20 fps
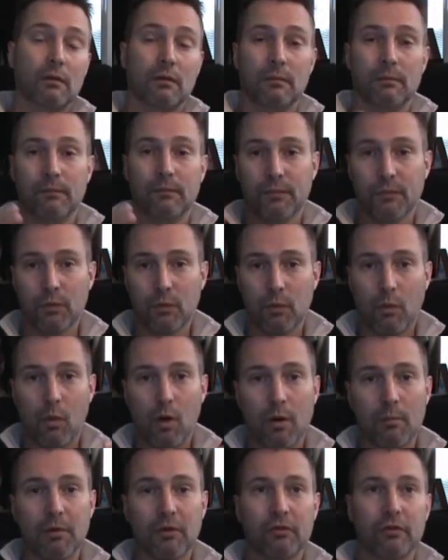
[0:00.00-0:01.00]
the
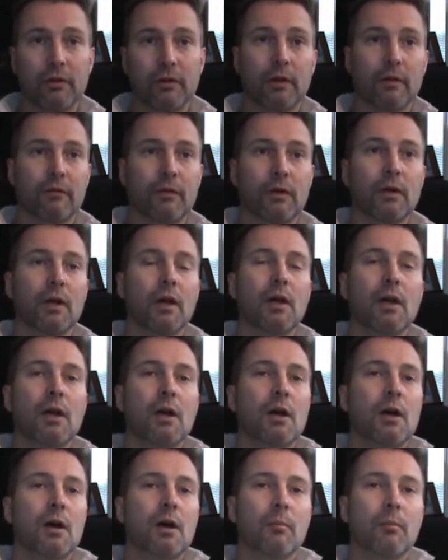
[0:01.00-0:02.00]
requirements are different.
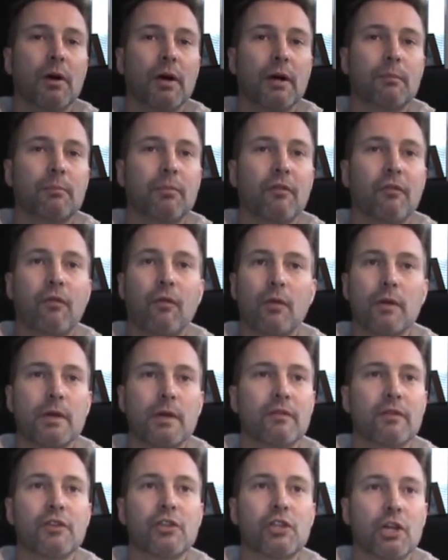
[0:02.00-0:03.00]
But before
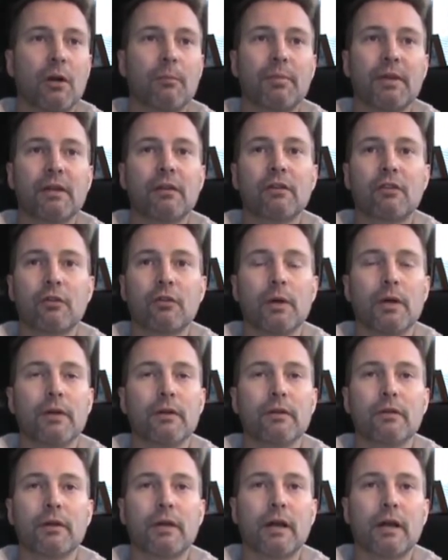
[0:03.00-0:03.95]
you even jump into it,